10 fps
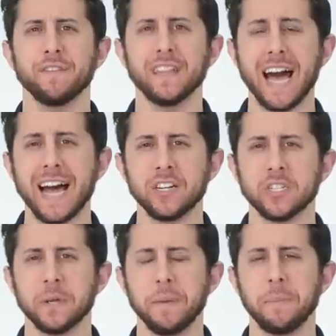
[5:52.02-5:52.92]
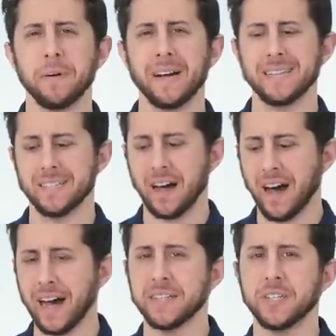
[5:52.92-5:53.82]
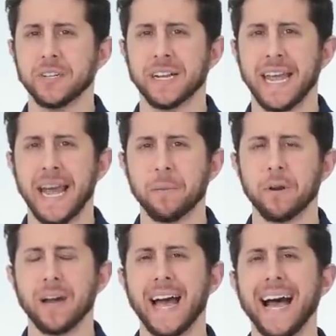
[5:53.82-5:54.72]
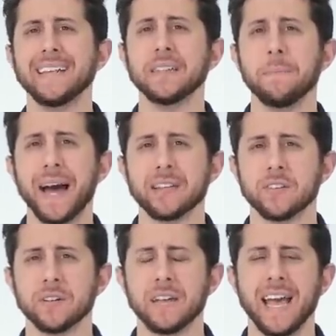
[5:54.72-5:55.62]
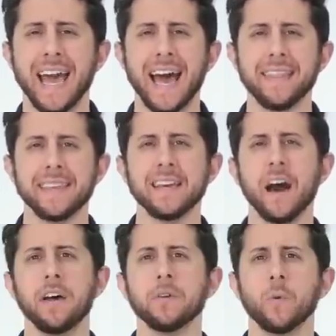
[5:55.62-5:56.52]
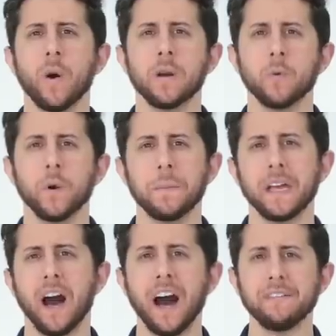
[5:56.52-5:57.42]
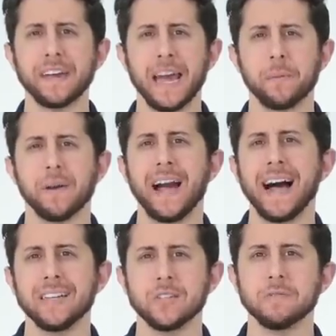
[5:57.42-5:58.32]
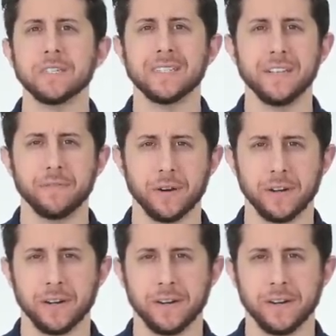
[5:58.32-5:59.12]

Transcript: flash to be placed onto your camera as the master, and the other one will be off camera as the receiver.